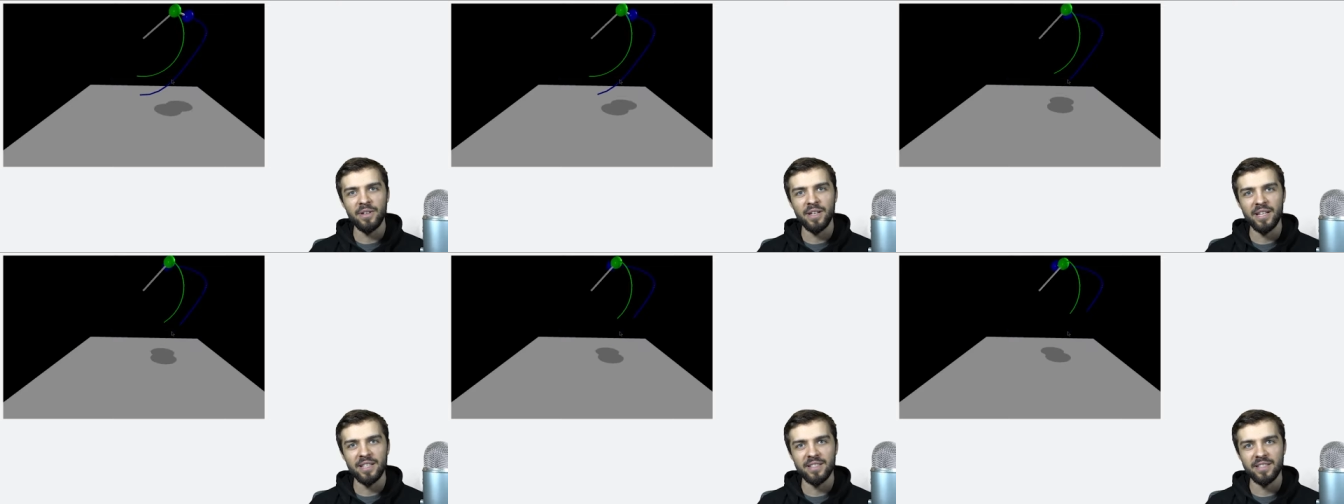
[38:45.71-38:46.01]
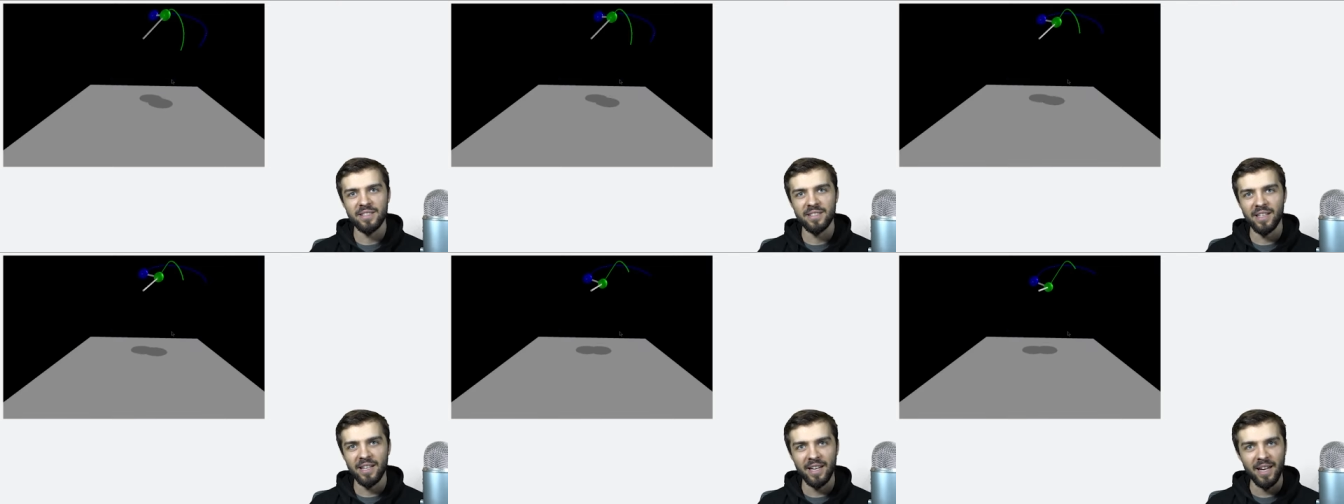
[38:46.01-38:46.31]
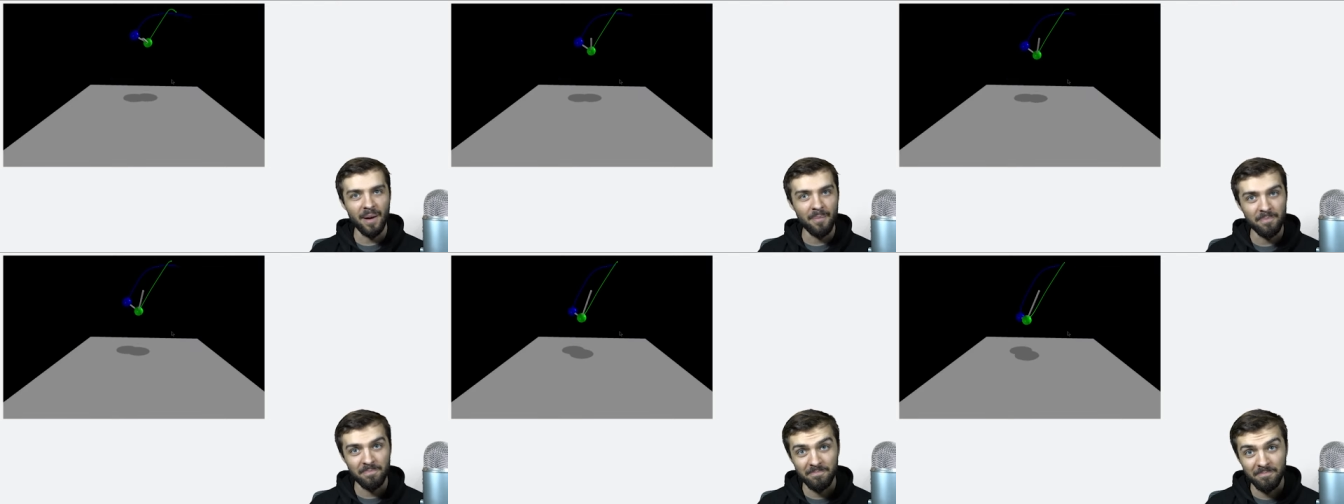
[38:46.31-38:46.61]
It's like,
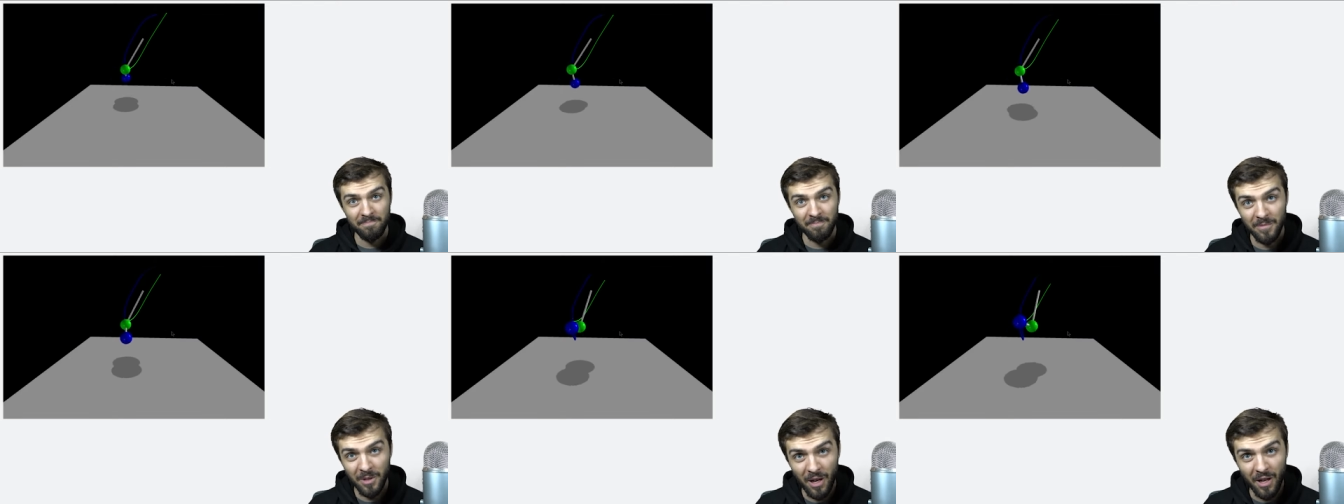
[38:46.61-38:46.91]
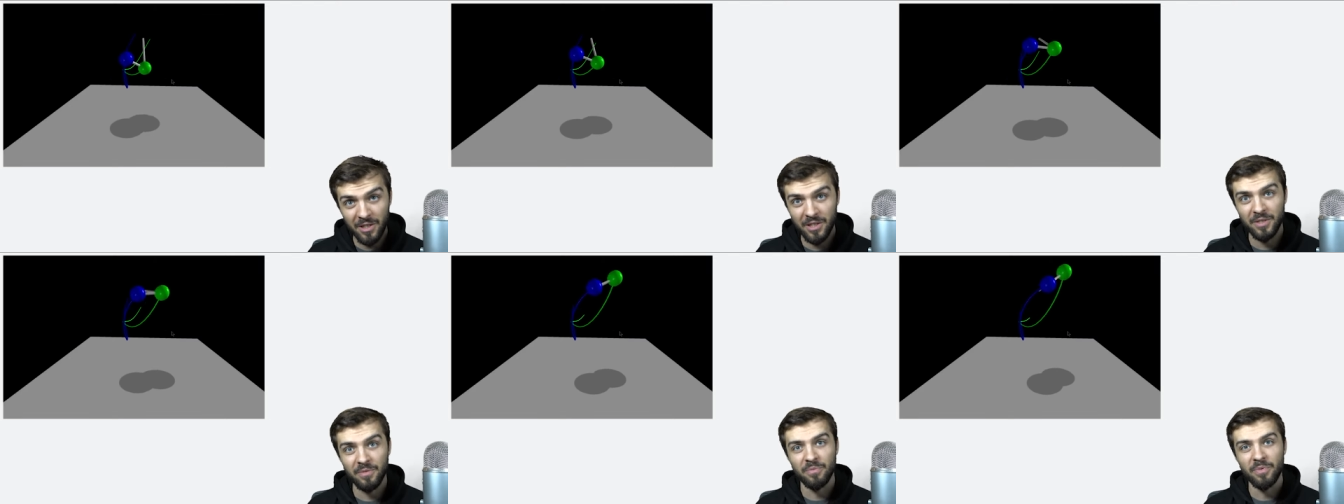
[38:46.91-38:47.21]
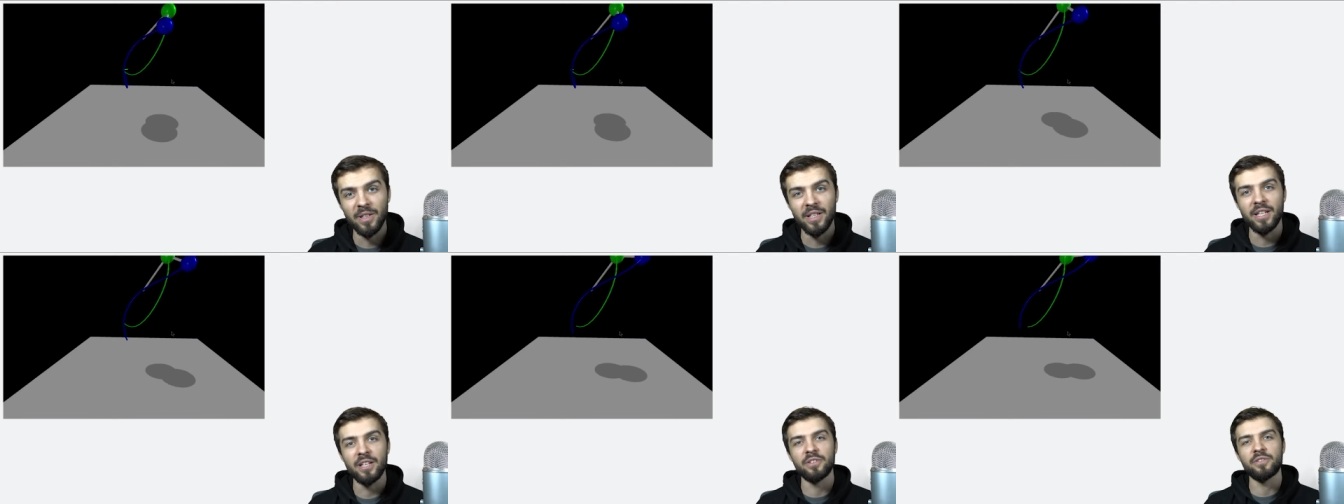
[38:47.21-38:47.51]
I'm lots of
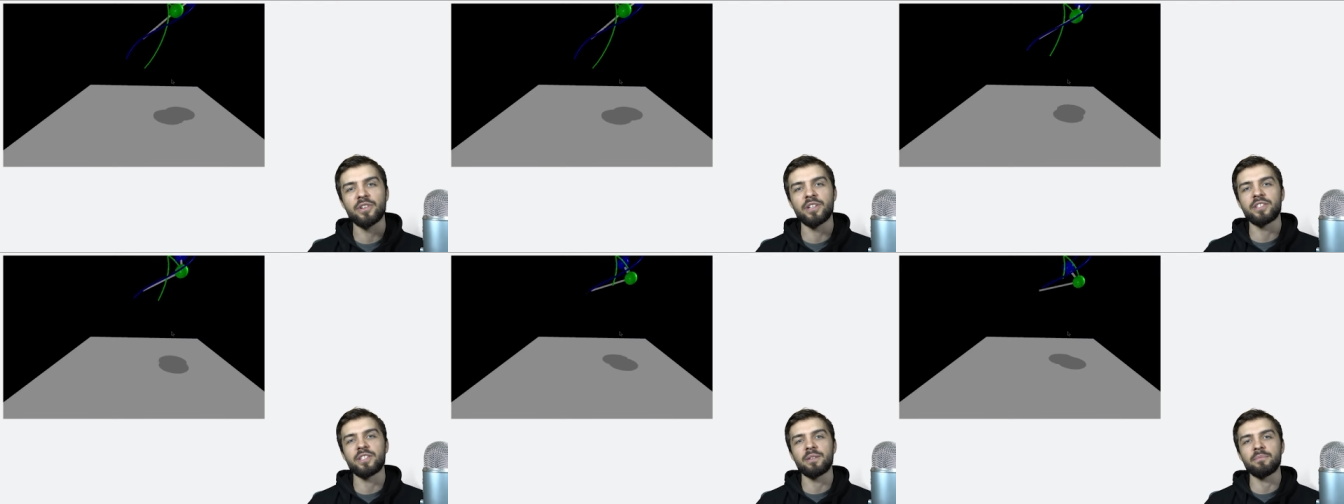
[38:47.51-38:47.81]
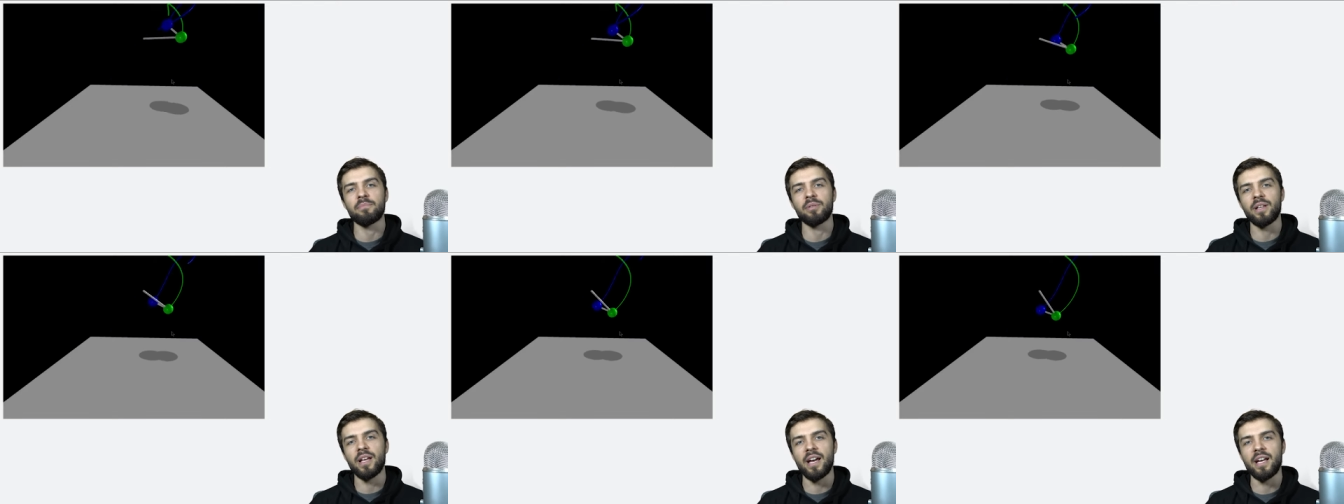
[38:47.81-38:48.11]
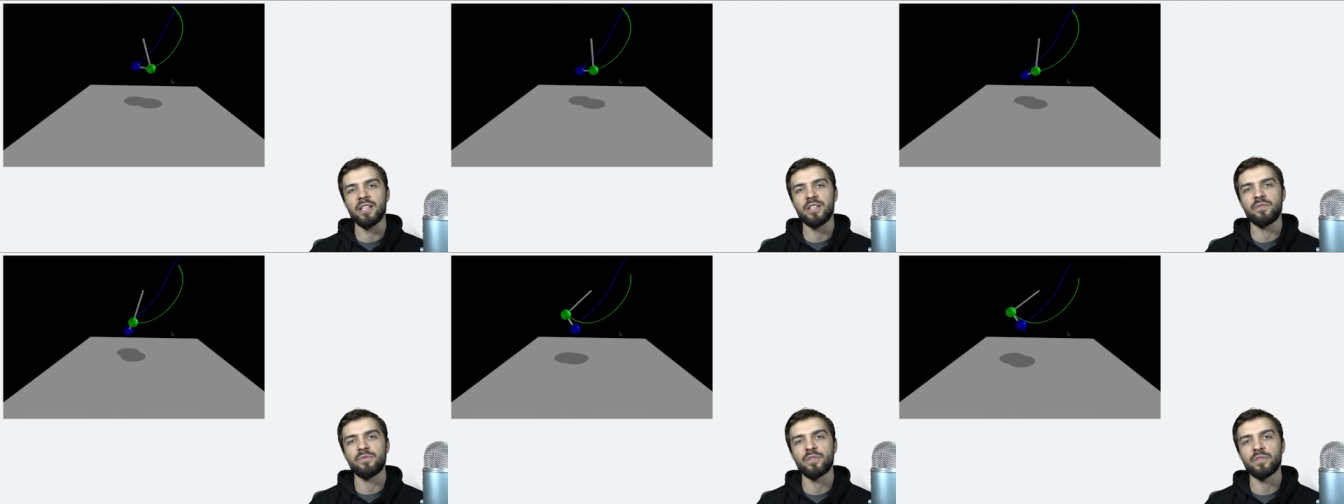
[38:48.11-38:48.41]
really interesting
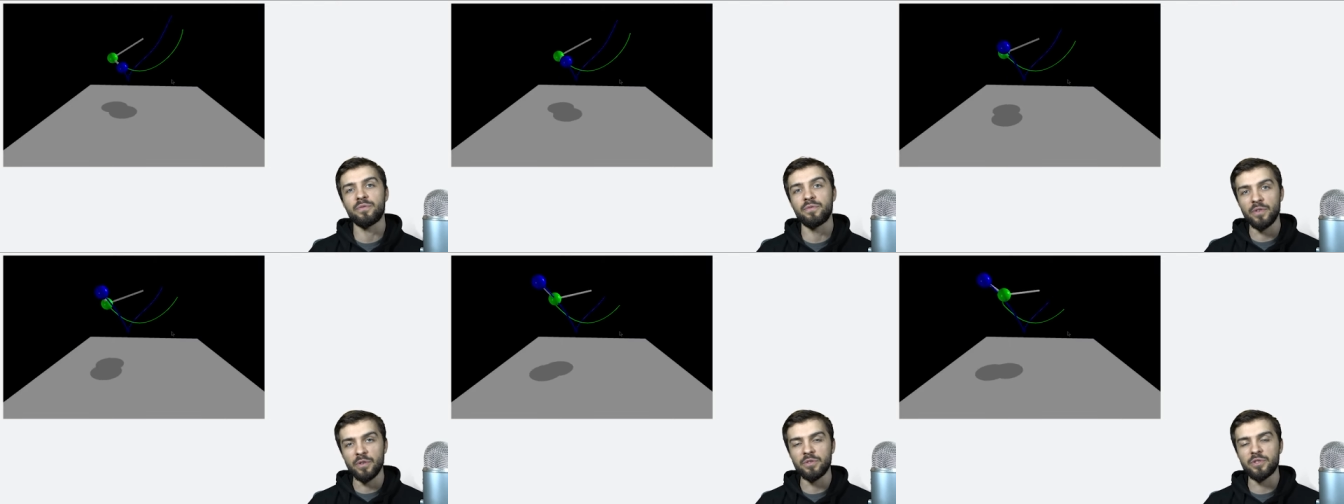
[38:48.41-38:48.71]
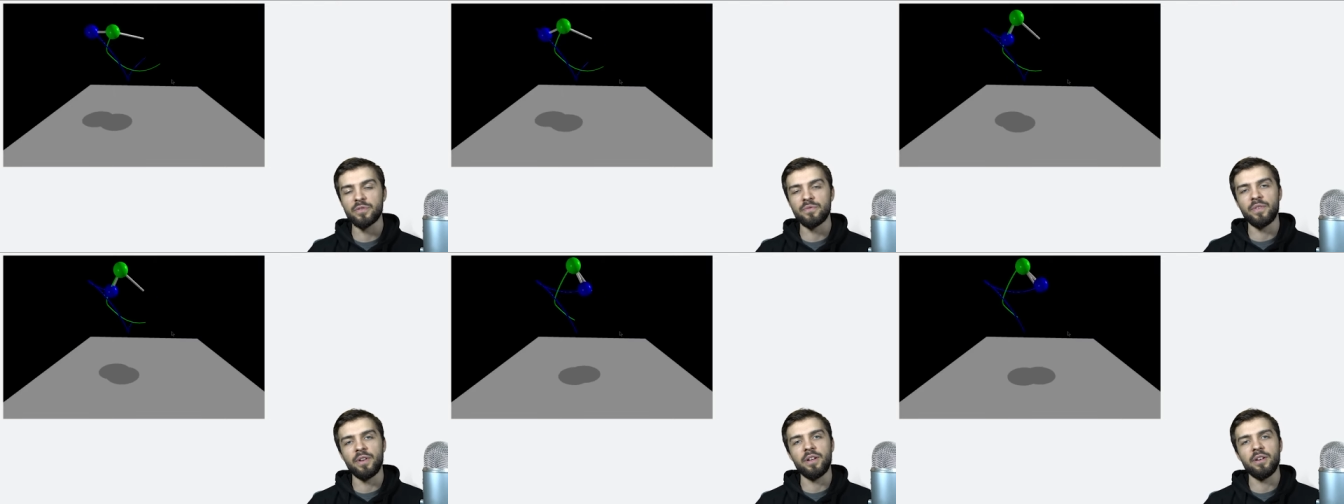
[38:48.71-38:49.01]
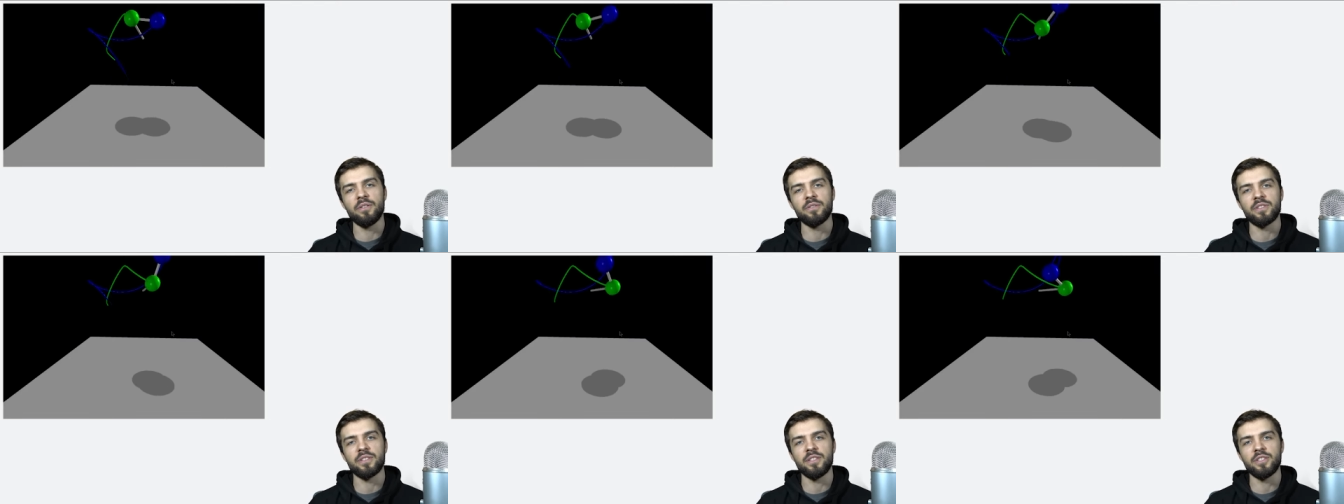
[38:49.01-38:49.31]
plans for future
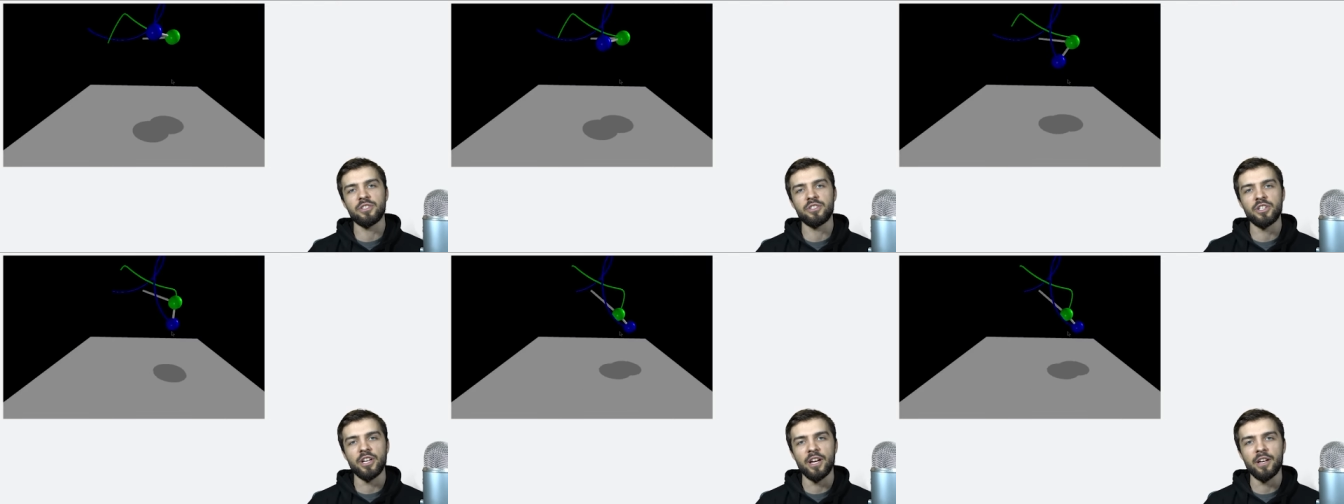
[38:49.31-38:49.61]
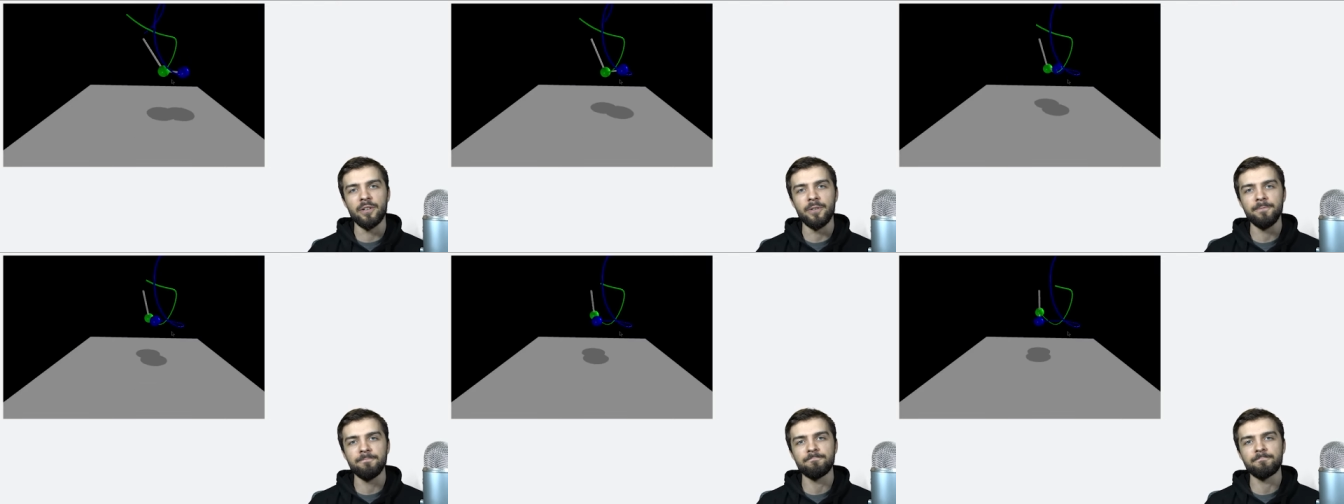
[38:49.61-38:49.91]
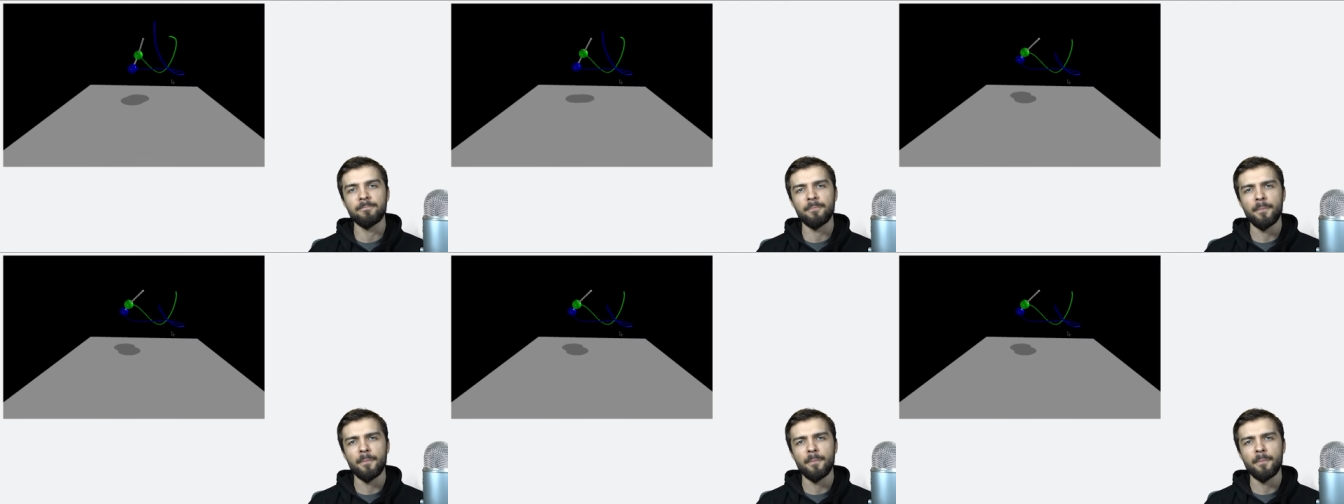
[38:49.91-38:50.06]
videos in this channel.